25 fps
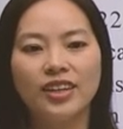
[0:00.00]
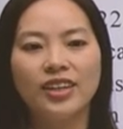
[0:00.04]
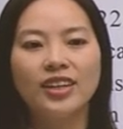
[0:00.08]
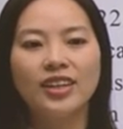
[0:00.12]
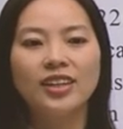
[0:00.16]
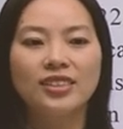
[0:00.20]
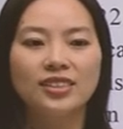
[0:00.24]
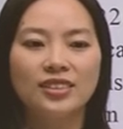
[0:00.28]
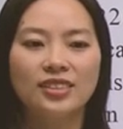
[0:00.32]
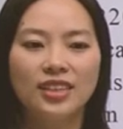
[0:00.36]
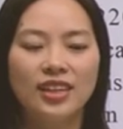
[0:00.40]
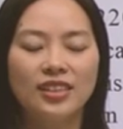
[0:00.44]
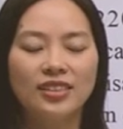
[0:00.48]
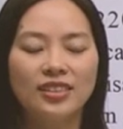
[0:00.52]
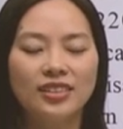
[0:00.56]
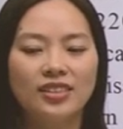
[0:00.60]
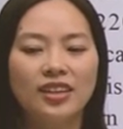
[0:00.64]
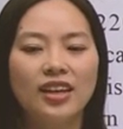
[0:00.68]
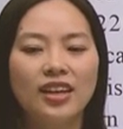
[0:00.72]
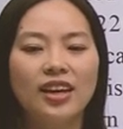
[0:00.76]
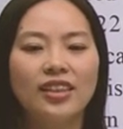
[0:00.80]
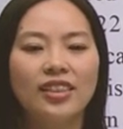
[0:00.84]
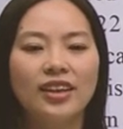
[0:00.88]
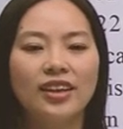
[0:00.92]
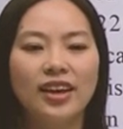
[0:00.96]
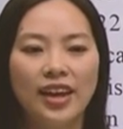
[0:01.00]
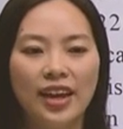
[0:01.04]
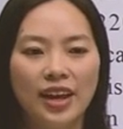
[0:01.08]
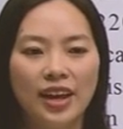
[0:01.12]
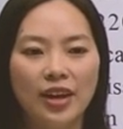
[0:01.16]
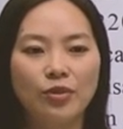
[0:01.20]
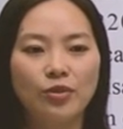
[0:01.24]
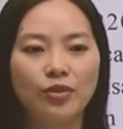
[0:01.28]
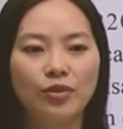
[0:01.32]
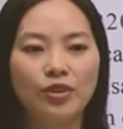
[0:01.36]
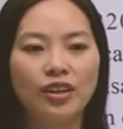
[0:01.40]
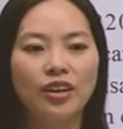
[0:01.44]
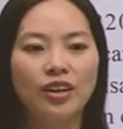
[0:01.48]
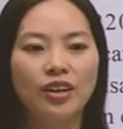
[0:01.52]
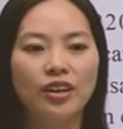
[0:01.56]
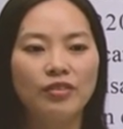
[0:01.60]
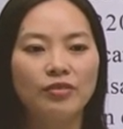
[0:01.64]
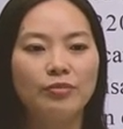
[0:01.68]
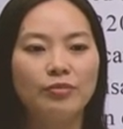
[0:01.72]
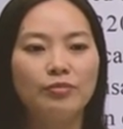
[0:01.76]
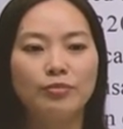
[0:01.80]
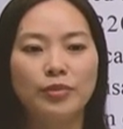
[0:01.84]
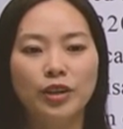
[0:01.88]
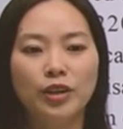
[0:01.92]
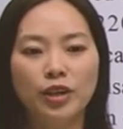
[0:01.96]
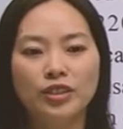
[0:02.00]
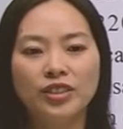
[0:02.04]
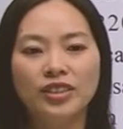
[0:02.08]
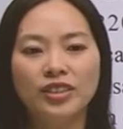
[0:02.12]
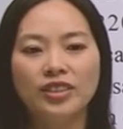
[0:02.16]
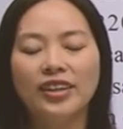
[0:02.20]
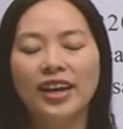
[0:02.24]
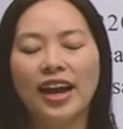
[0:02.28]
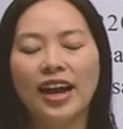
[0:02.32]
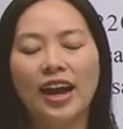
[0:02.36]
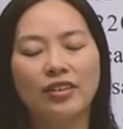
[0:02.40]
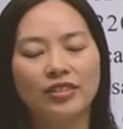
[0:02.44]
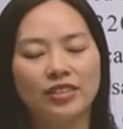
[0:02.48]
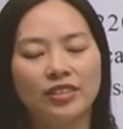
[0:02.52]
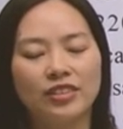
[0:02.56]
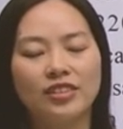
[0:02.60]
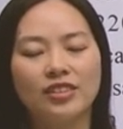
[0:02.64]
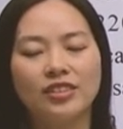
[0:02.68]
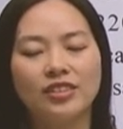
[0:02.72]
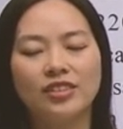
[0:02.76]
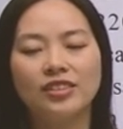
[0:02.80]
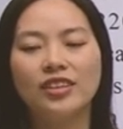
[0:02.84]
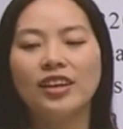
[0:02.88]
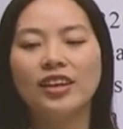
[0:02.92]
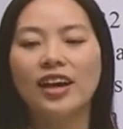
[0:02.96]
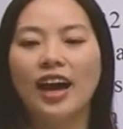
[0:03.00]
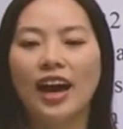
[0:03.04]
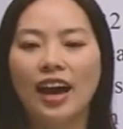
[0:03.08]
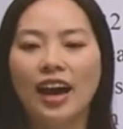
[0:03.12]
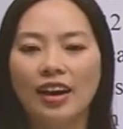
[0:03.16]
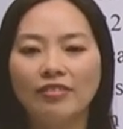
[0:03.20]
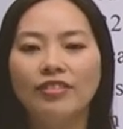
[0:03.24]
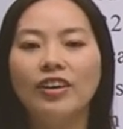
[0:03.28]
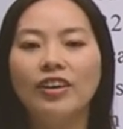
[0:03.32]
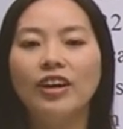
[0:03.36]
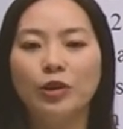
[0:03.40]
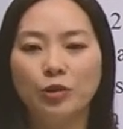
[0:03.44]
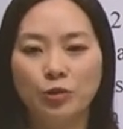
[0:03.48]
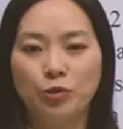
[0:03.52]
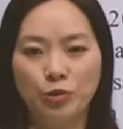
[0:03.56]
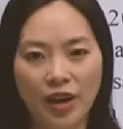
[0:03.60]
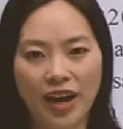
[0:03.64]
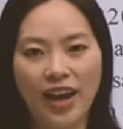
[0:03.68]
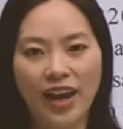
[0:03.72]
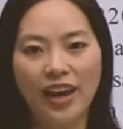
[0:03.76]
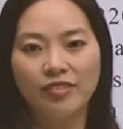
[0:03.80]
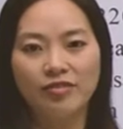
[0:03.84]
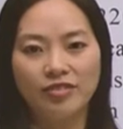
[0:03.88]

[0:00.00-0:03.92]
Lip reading: Thus, the era of modern characters have arrived.